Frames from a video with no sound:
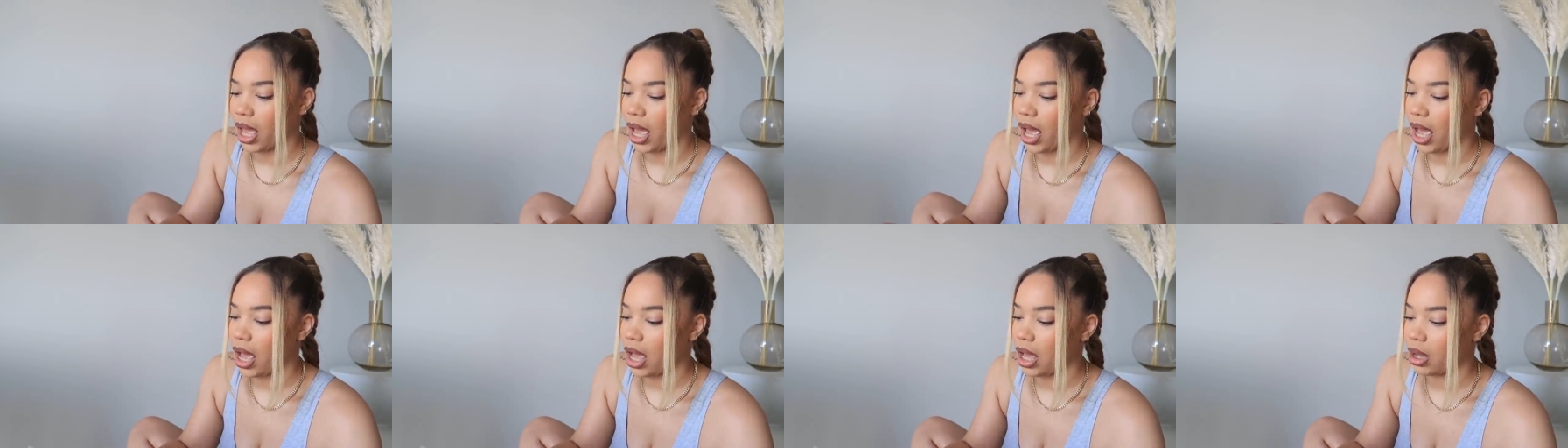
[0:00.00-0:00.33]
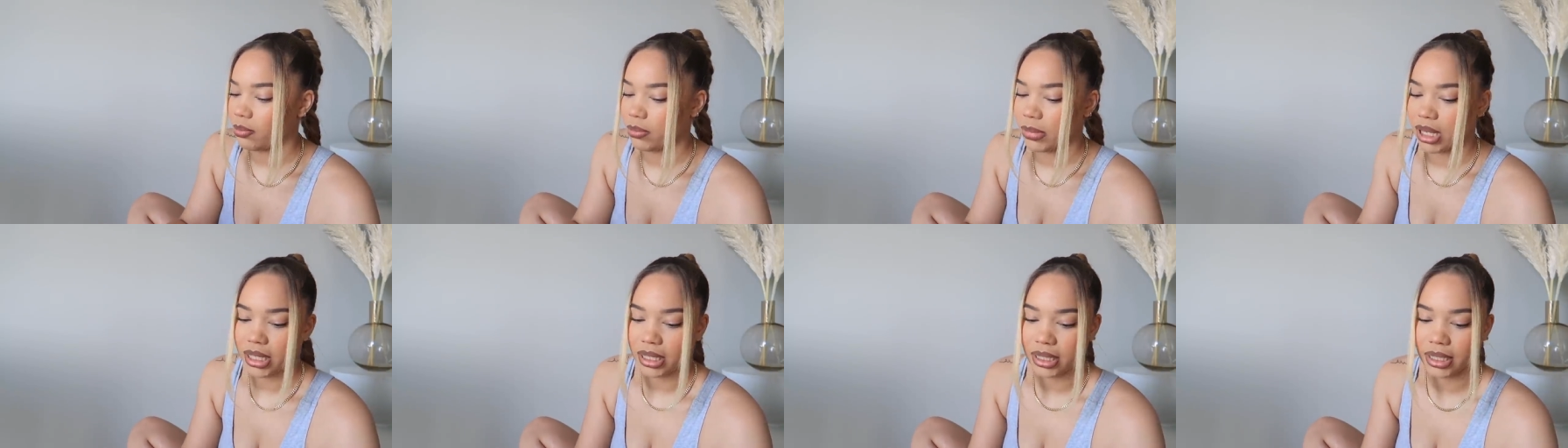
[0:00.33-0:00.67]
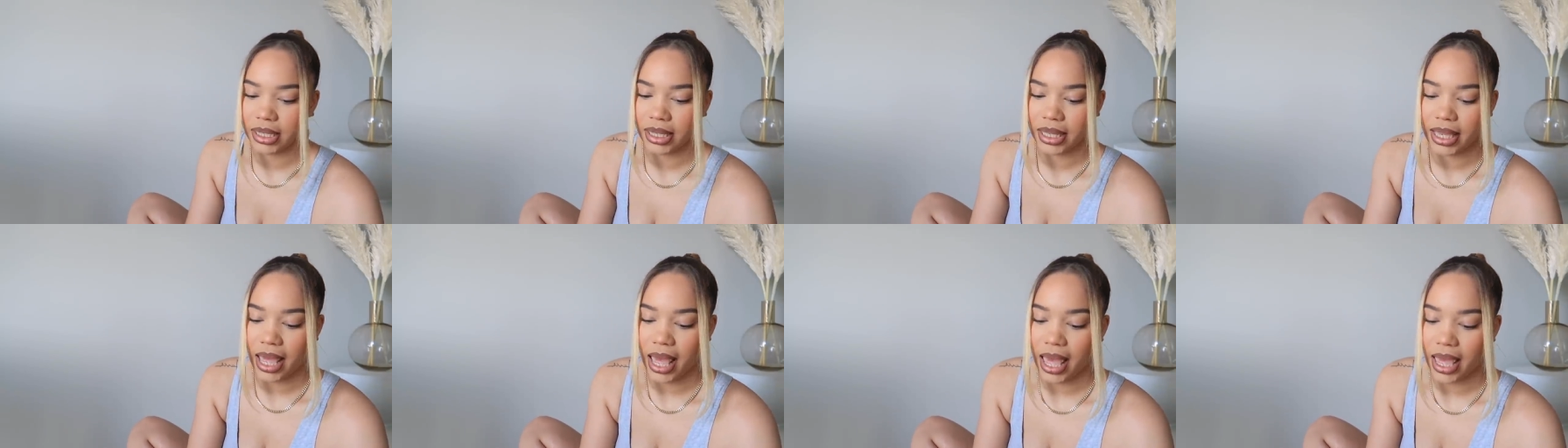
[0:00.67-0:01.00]
I'm
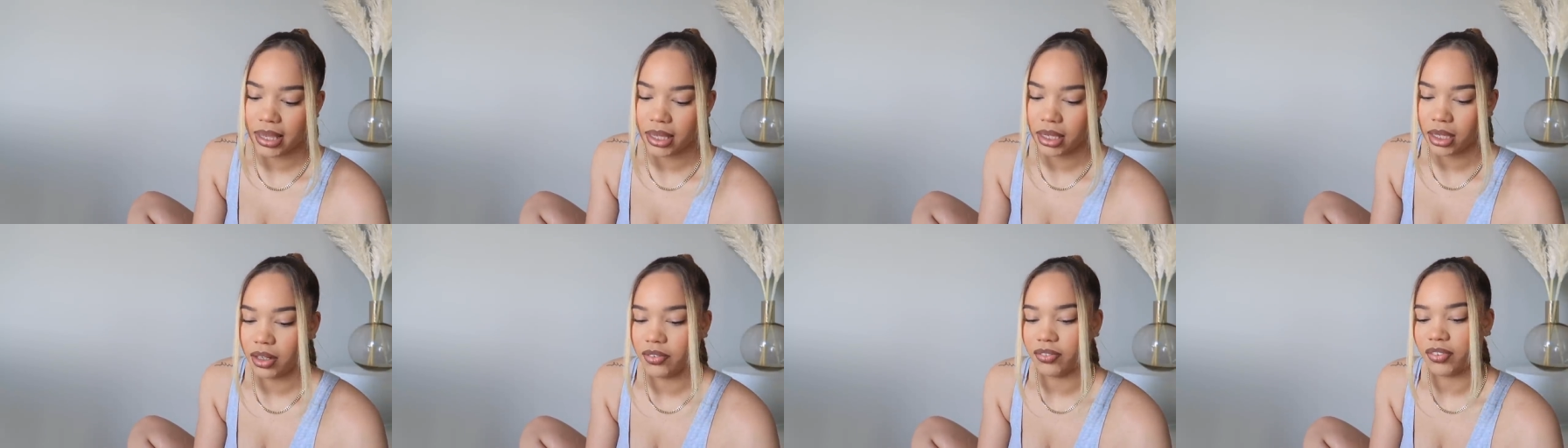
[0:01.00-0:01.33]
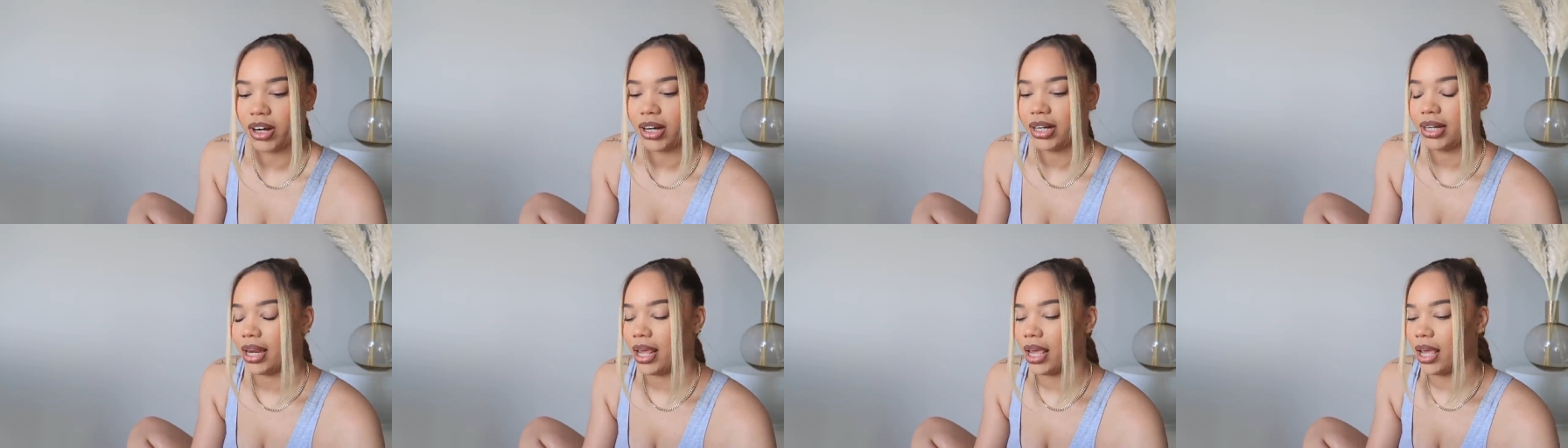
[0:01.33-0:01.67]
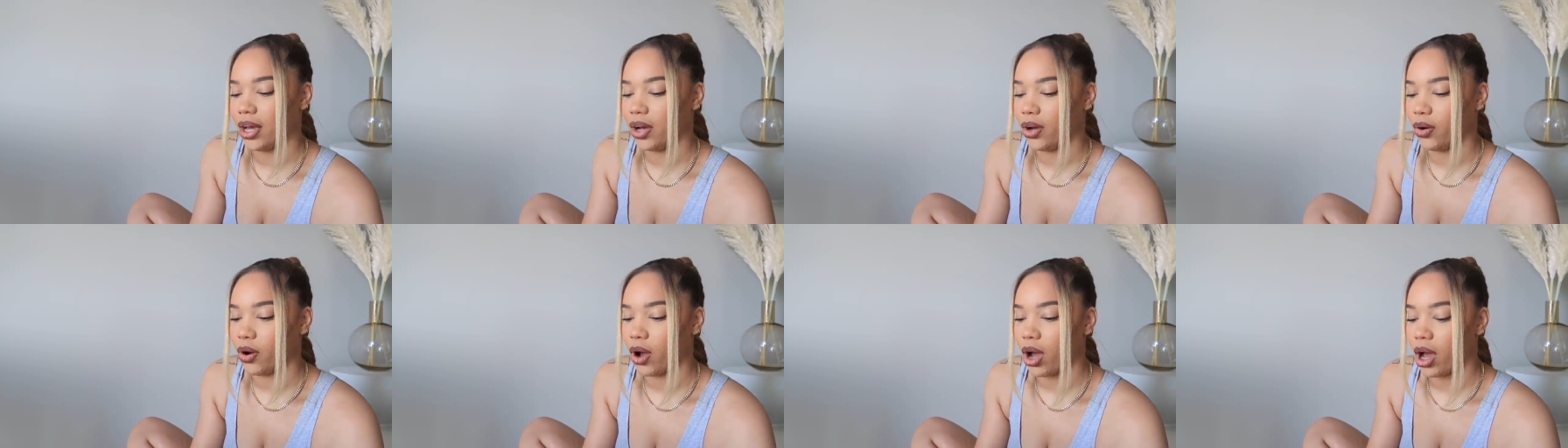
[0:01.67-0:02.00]
gagging right
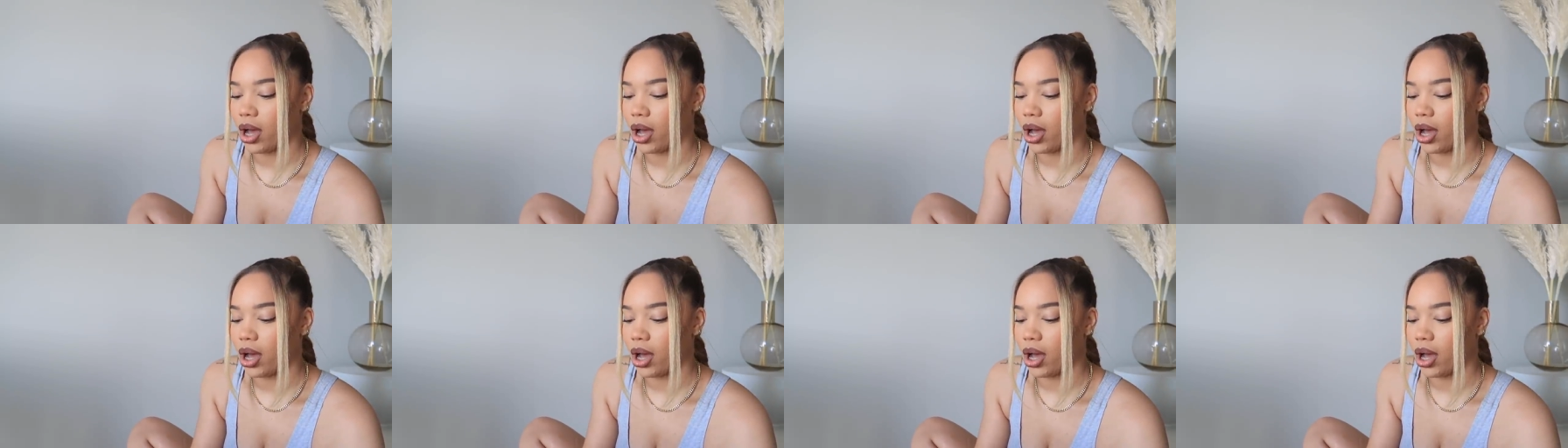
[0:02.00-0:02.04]
now.